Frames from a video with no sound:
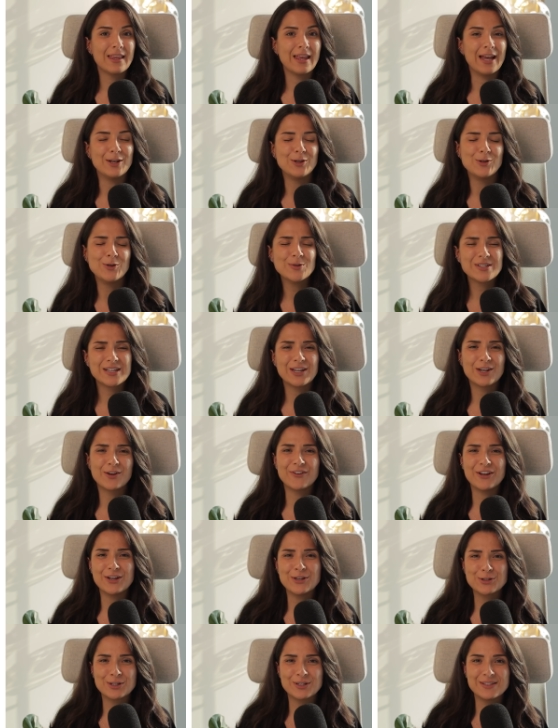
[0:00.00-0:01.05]
and using
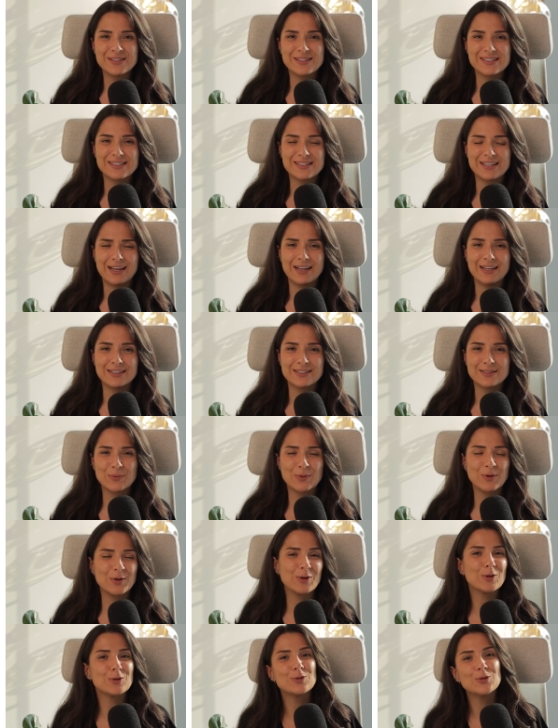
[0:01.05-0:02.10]
innovations that
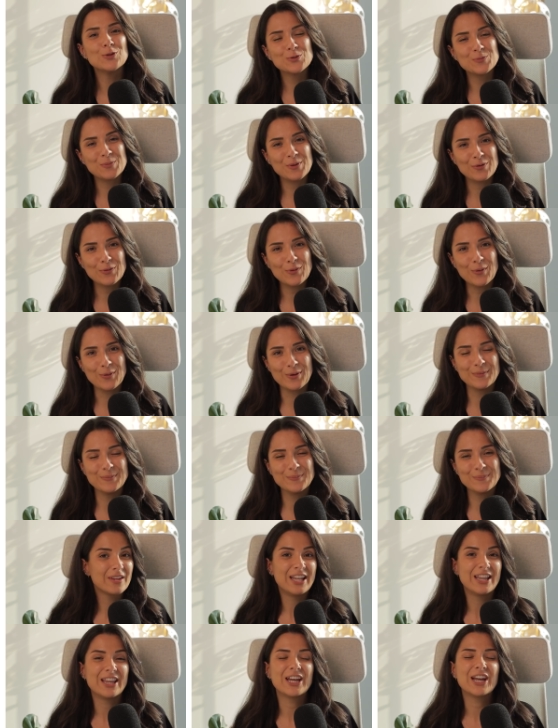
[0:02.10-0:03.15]
were not used before.
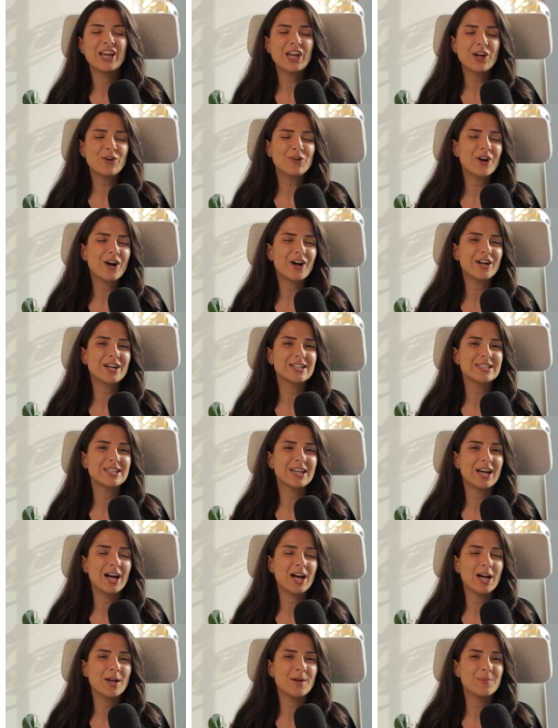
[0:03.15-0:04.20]
The hero
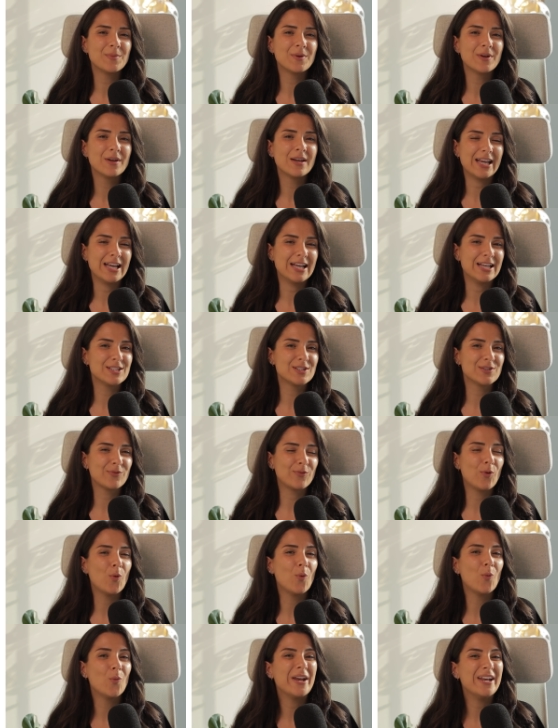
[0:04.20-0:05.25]
archetype is
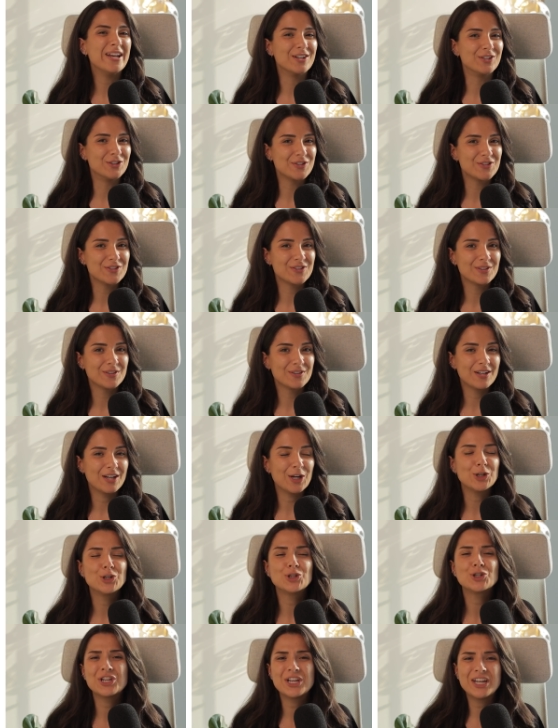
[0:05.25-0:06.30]
for winners,
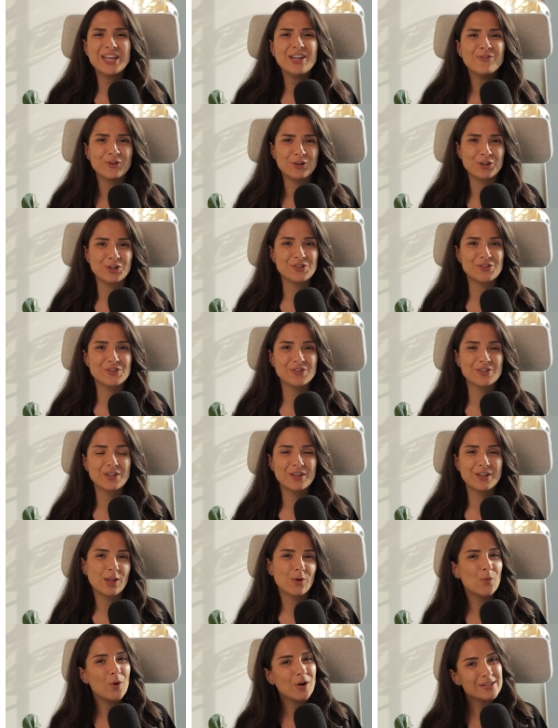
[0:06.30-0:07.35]
achievers,
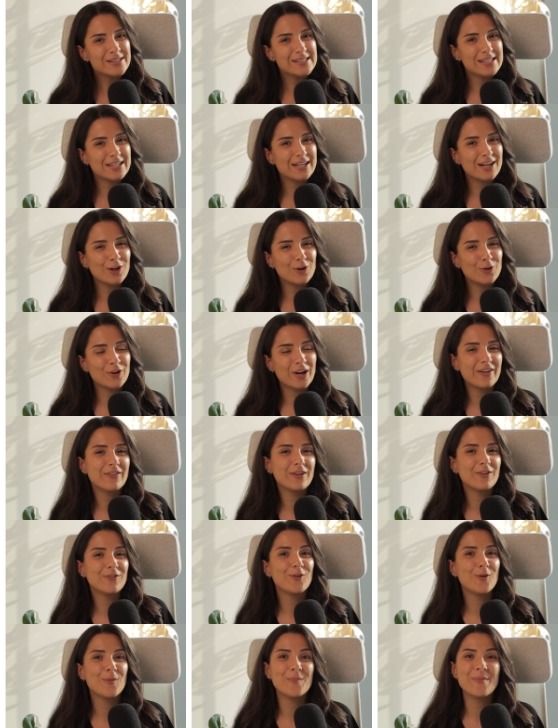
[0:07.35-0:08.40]
the ones that are
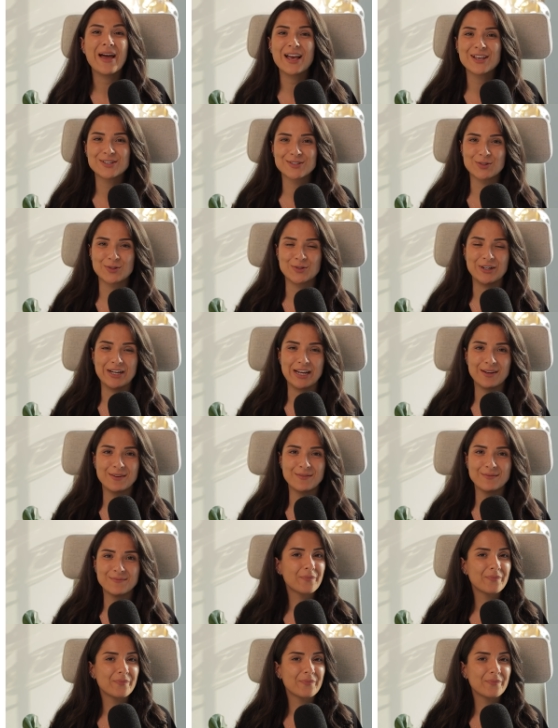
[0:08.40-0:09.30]
craving for mastery.